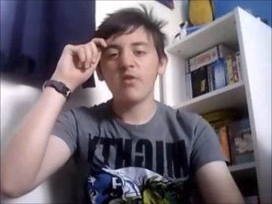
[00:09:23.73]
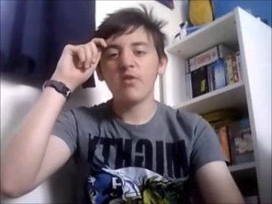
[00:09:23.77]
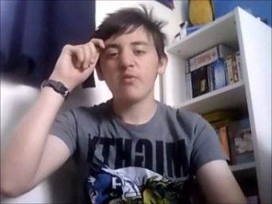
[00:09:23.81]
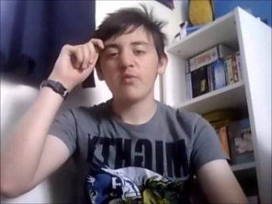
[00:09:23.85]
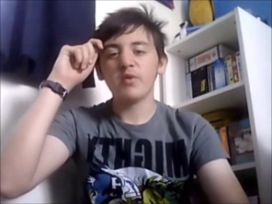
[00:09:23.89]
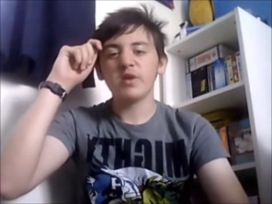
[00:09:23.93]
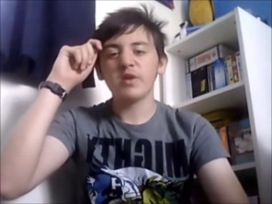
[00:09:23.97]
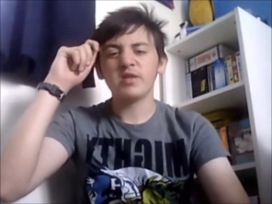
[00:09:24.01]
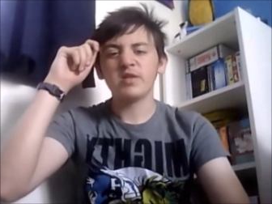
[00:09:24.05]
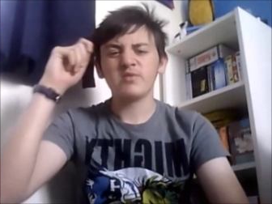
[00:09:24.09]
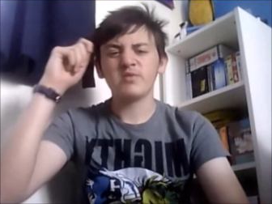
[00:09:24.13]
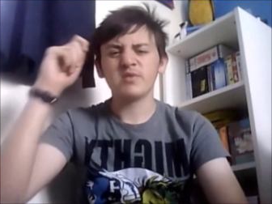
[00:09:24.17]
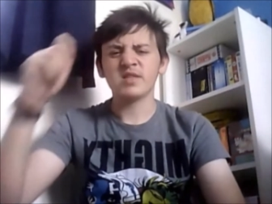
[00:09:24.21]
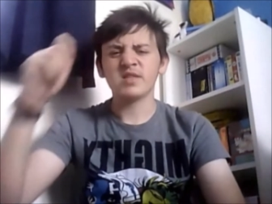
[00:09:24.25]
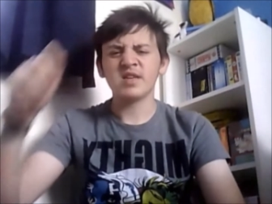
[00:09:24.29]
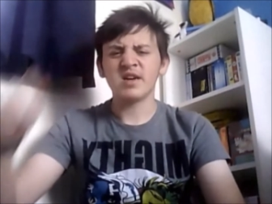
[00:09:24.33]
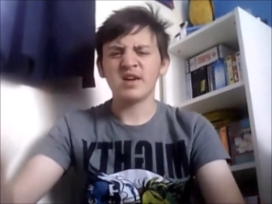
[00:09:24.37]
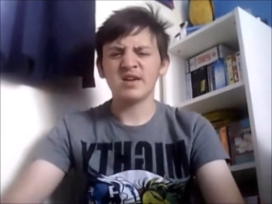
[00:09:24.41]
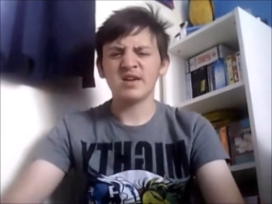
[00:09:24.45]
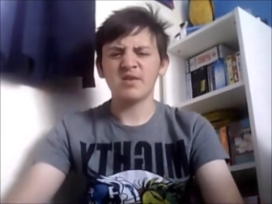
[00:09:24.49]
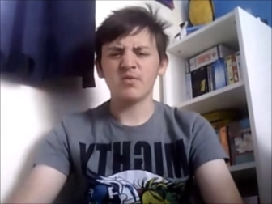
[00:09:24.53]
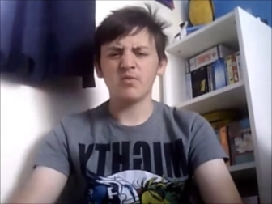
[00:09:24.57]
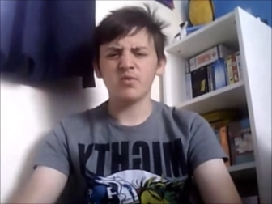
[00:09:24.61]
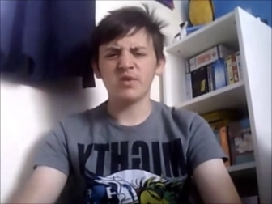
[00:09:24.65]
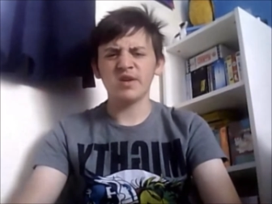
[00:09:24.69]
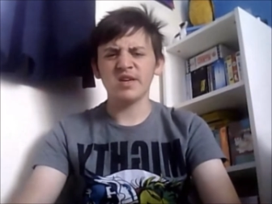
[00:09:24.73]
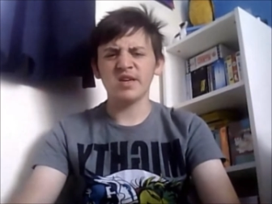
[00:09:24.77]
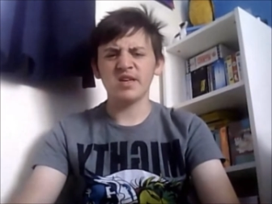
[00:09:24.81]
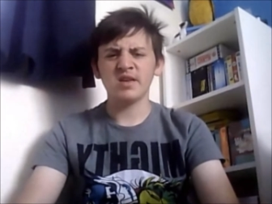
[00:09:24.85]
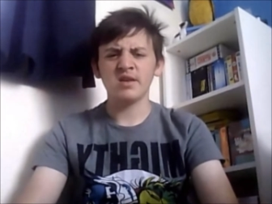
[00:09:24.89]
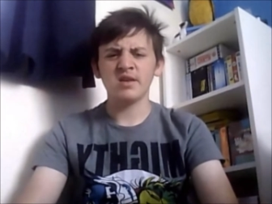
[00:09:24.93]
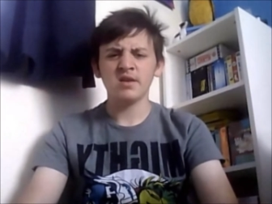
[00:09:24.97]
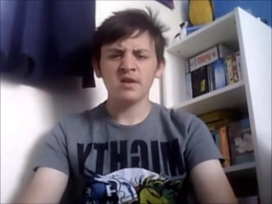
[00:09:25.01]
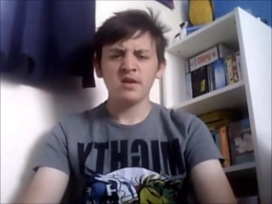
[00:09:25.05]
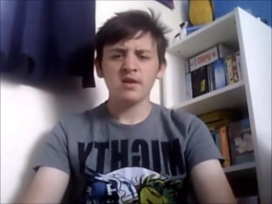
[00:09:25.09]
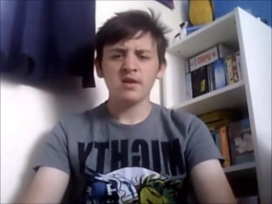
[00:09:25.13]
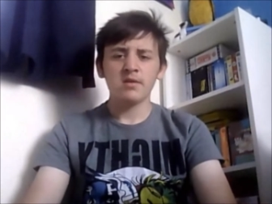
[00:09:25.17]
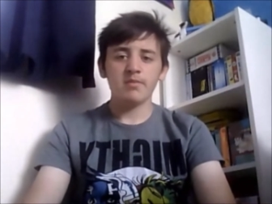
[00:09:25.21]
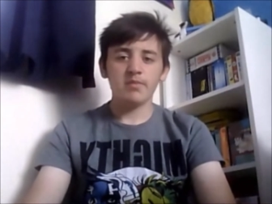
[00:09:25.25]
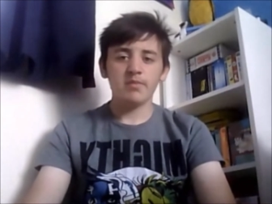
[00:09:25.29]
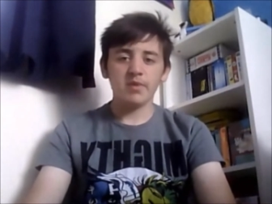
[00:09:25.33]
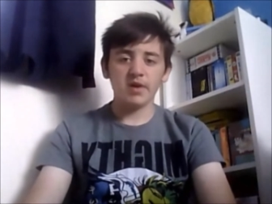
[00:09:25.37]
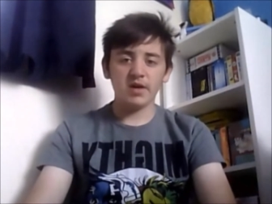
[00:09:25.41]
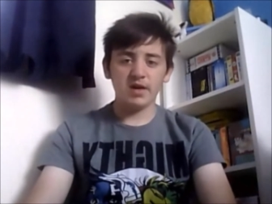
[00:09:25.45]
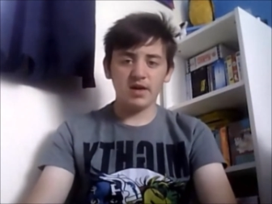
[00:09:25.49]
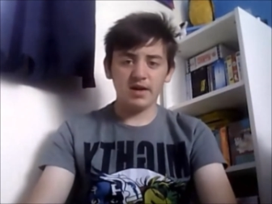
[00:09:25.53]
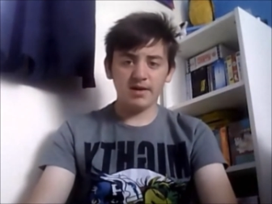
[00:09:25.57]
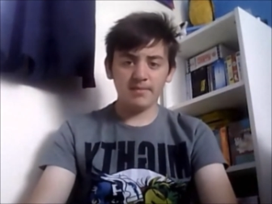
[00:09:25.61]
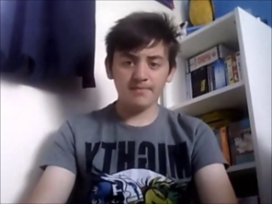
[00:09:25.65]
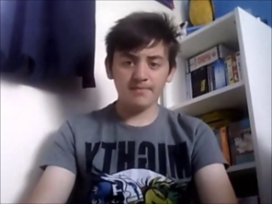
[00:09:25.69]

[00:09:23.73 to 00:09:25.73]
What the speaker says: which was kind of weird. But